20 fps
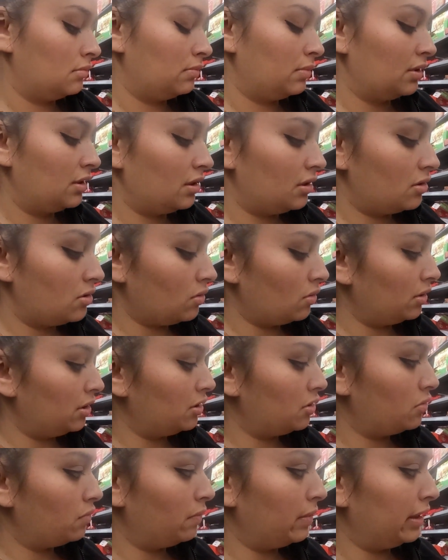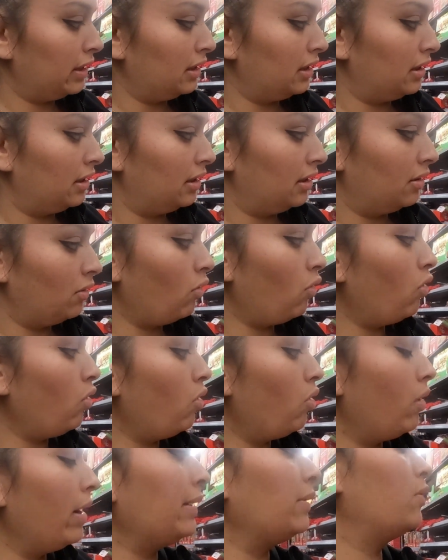But there's only 20.
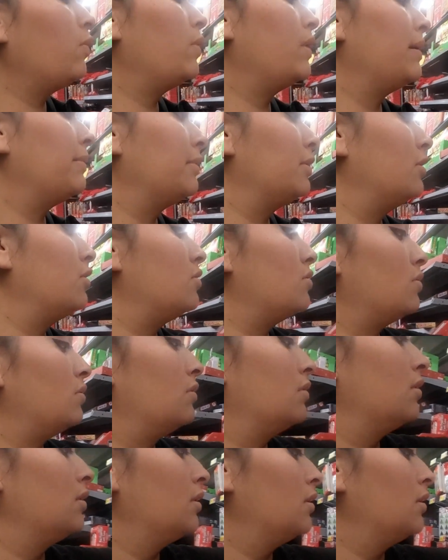Oh, I know what I'm going to do.